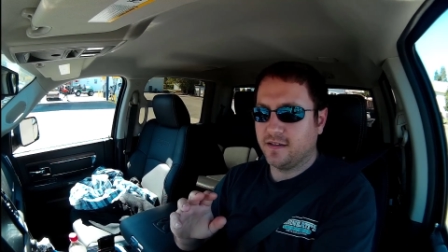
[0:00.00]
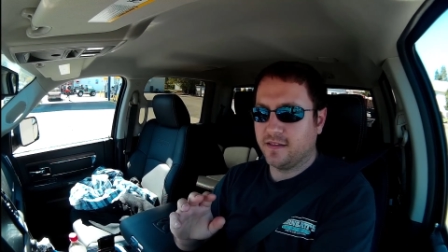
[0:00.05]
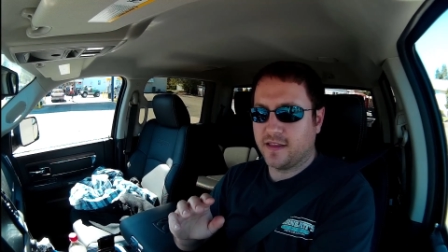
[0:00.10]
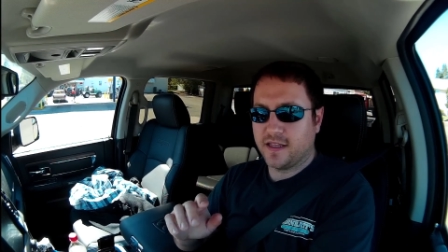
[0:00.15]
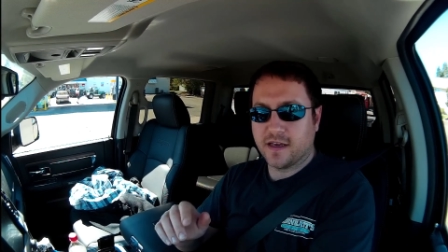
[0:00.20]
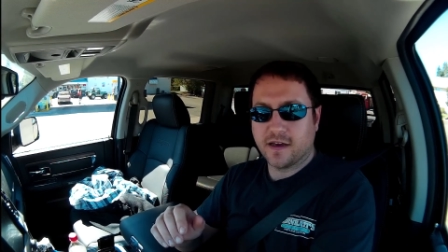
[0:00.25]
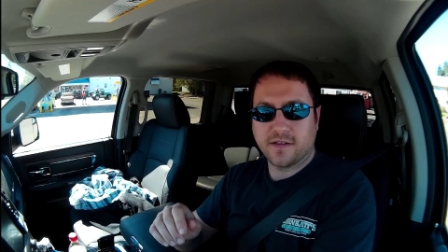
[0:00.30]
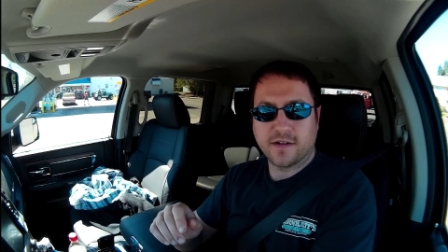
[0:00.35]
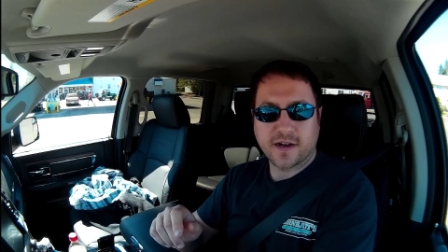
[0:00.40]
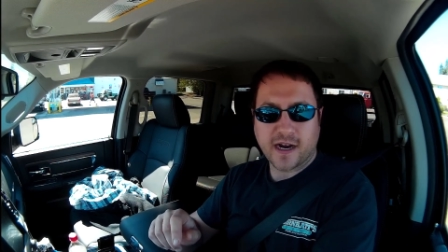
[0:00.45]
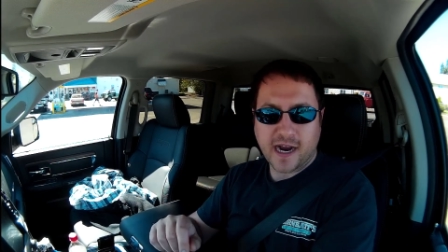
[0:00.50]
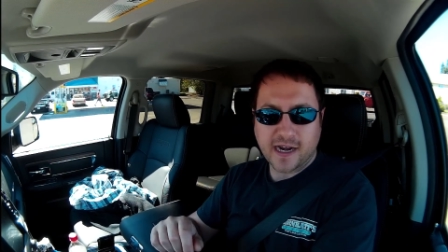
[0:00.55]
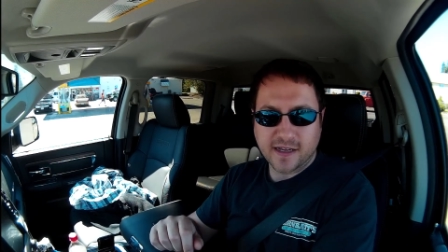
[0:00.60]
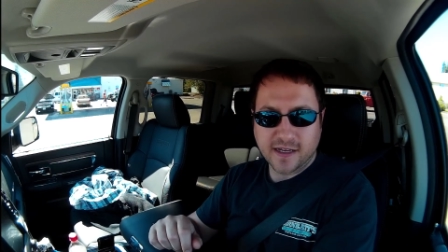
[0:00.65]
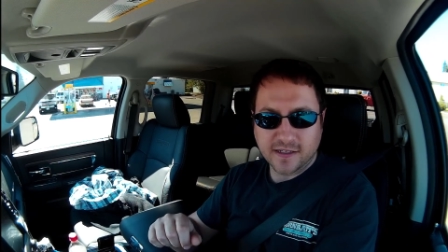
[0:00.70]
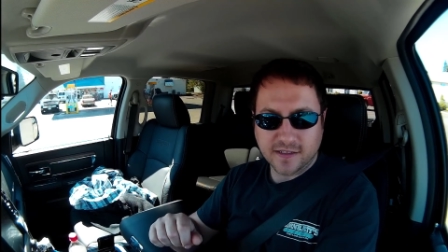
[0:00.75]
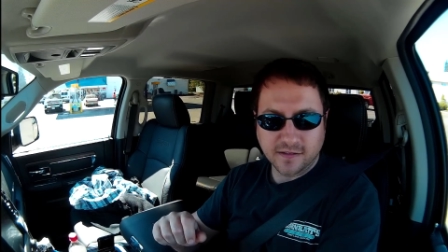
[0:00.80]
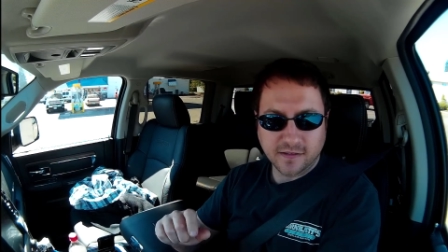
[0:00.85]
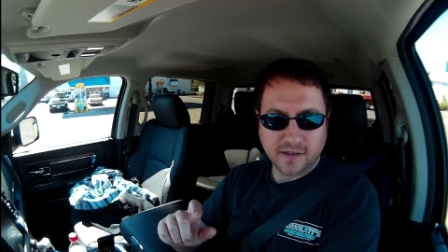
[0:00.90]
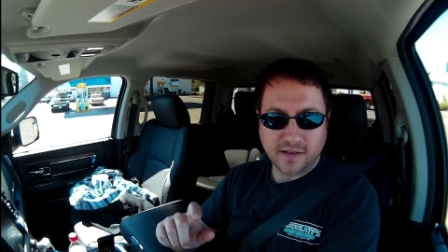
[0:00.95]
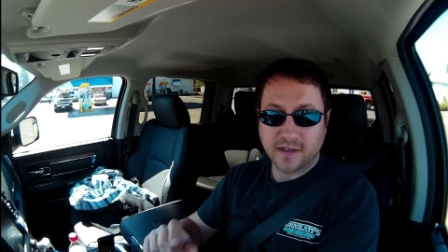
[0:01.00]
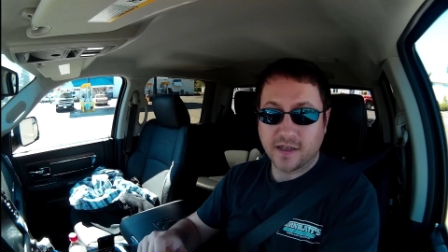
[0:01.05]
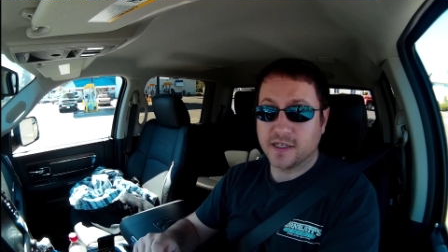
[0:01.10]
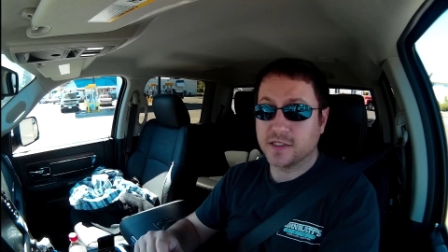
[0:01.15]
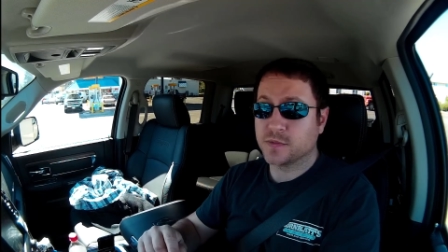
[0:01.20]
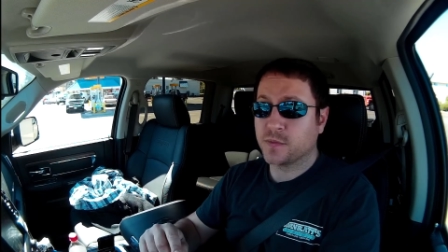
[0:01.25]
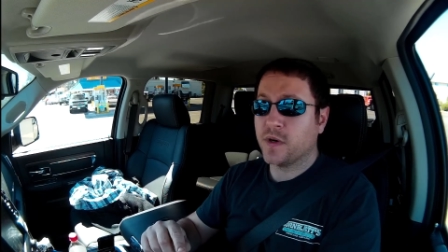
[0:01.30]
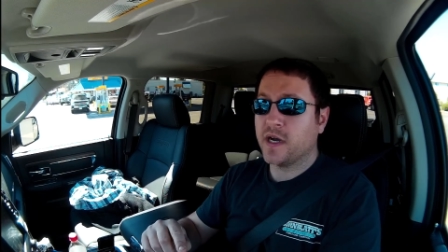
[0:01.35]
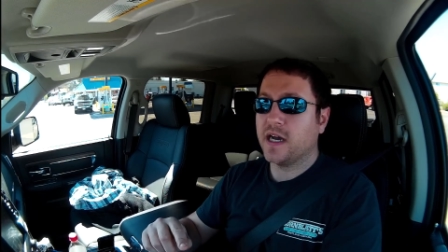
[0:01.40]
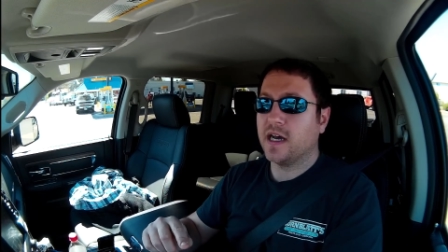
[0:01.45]
the other guy did
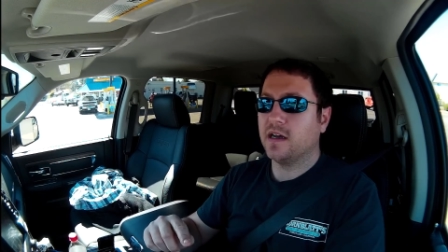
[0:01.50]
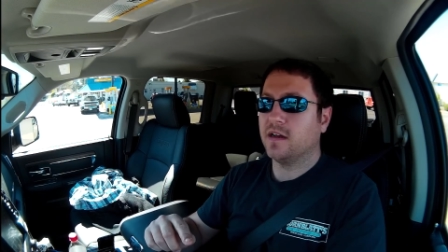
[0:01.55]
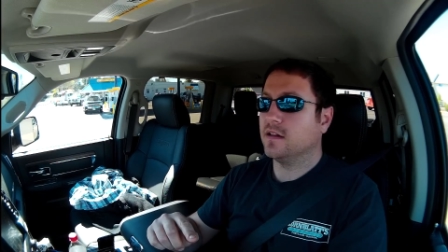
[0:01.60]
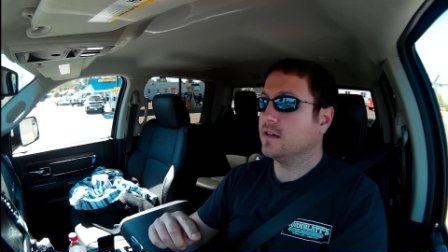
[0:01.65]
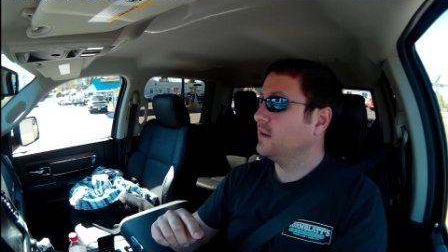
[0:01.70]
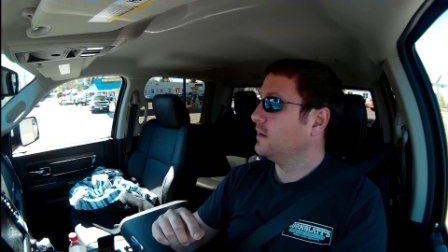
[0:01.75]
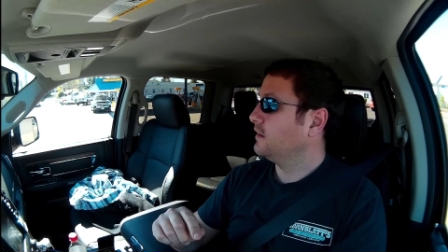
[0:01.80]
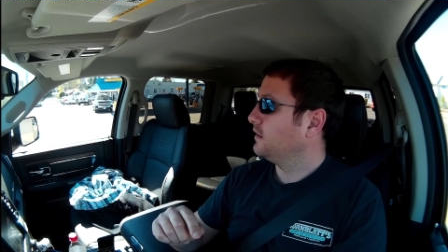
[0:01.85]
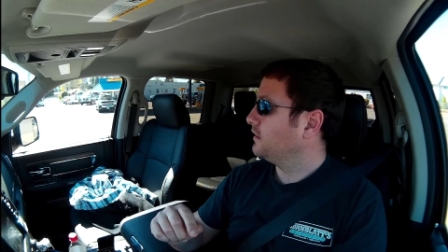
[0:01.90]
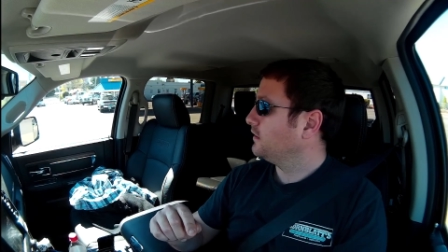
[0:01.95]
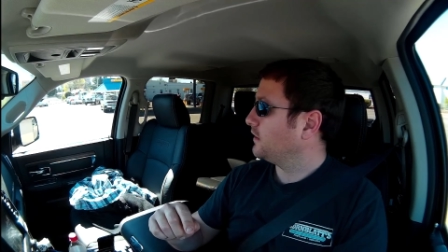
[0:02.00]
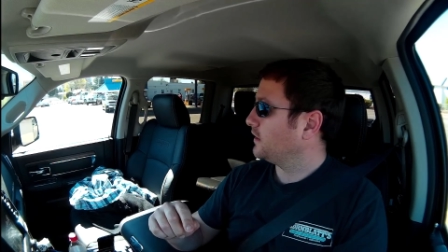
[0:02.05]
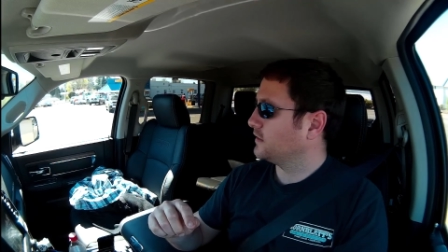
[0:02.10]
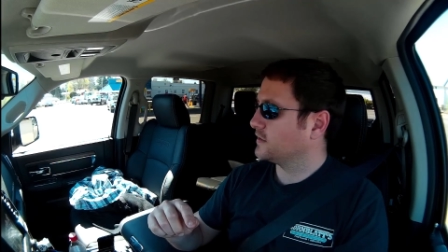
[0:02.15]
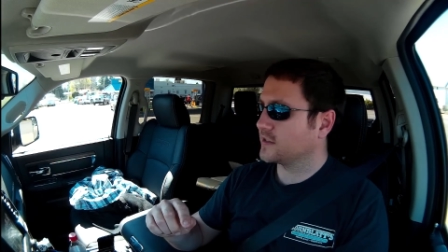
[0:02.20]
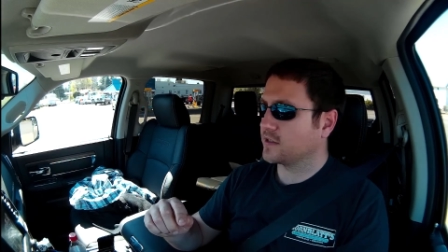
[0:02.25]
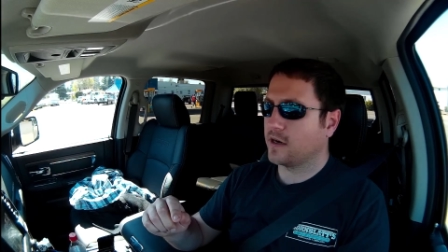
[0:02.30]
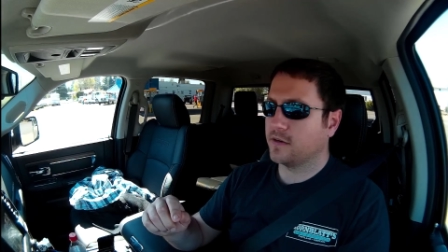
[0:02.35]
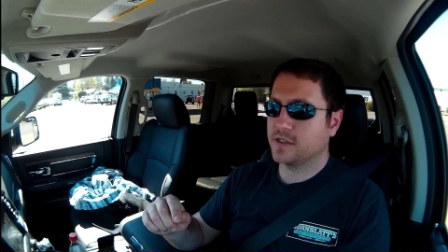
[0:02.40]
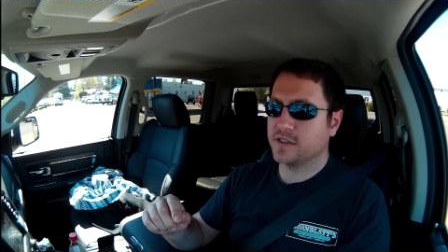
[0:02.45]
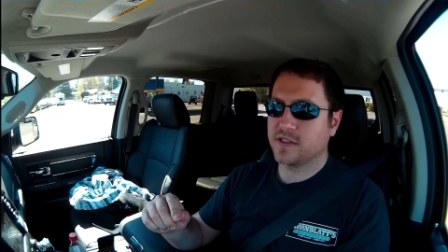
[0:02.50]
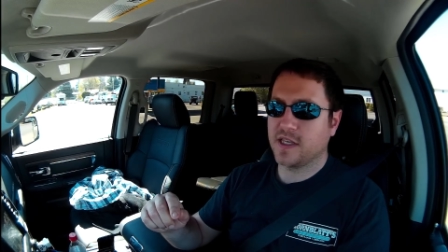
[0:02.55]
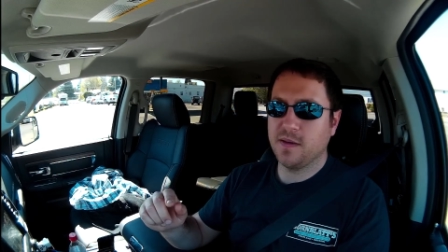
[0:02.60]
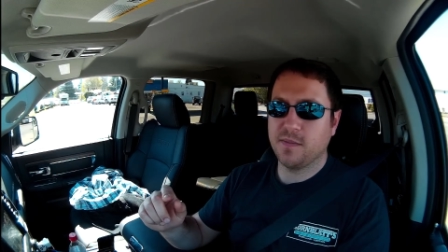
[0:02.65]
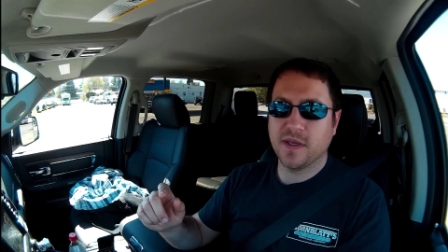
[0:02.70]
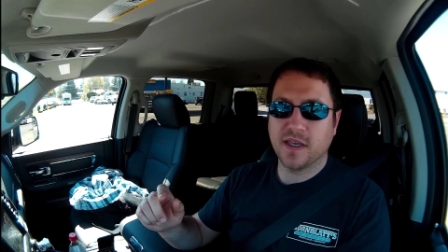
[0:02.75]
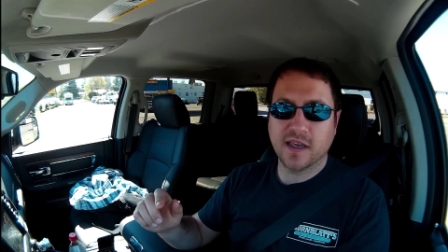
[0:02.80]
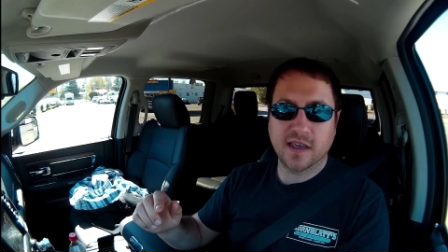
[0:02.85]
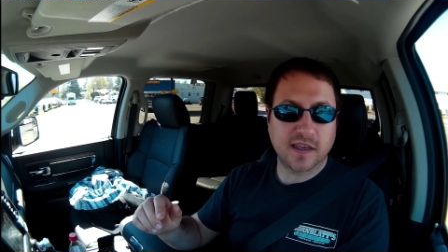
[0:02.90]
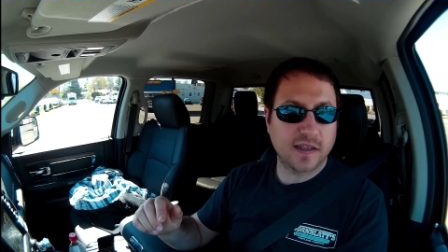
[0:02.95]
as well, and so I'm just
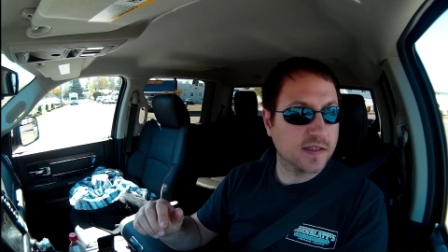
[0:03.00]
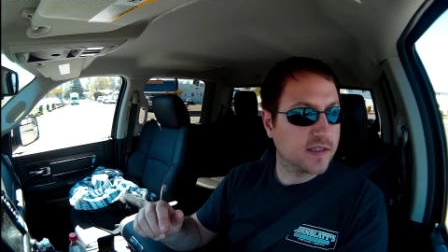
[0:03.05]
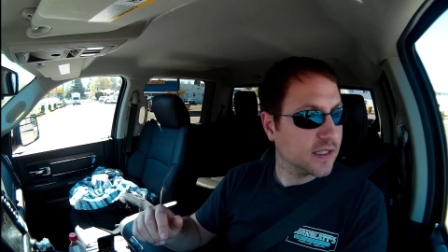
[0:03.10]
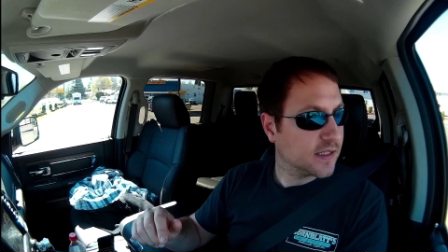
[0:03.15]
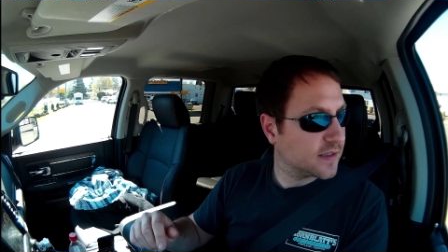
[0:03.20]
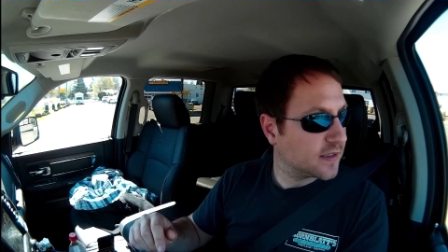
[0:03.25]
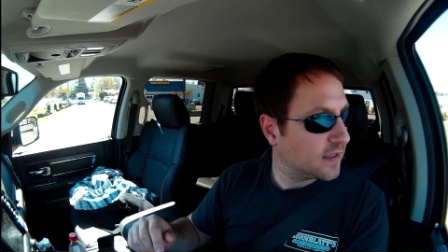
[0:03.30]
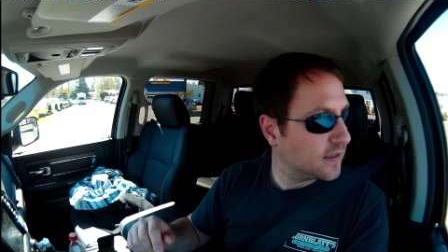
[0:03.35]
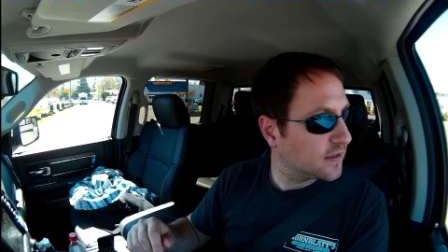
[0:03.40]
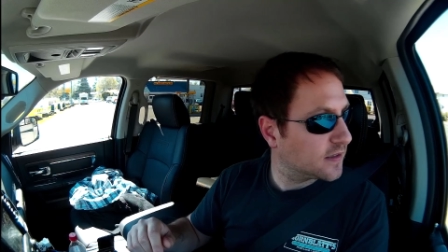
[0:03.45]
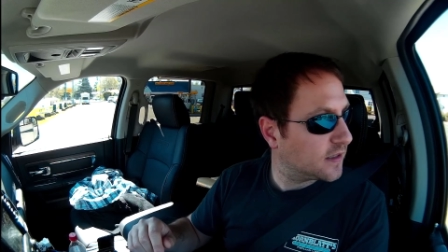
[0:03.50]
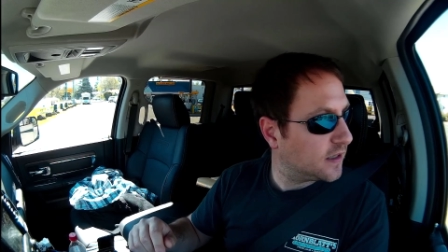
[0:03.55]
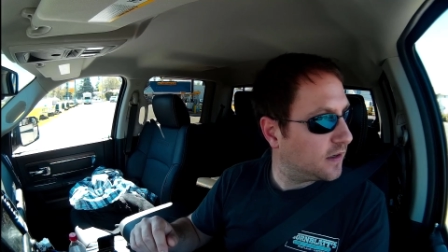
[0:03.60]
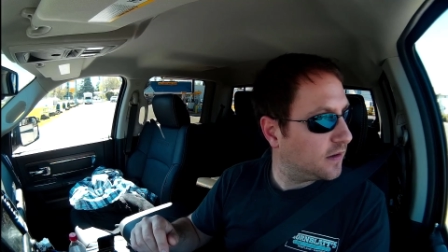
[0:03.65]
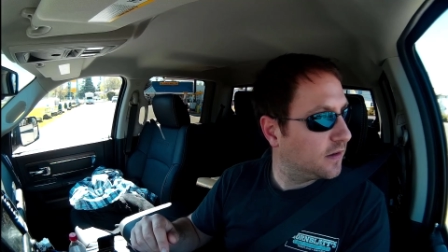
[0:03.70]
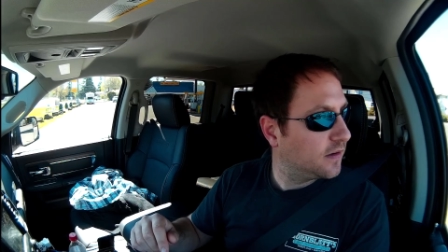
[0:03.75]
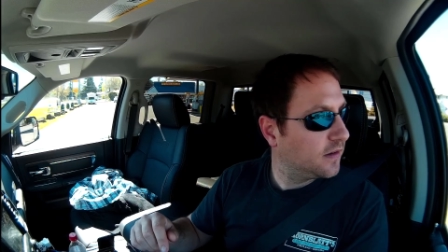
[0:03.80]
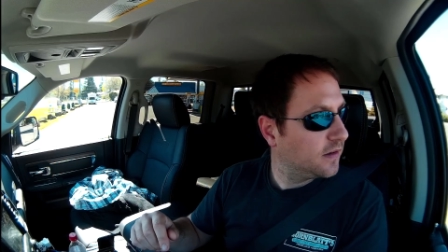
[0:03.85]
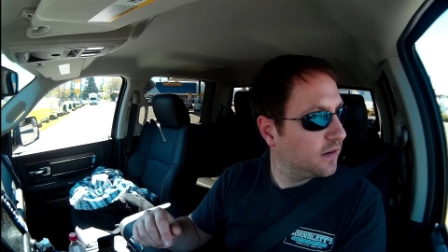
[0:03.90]
keeping it consistent so,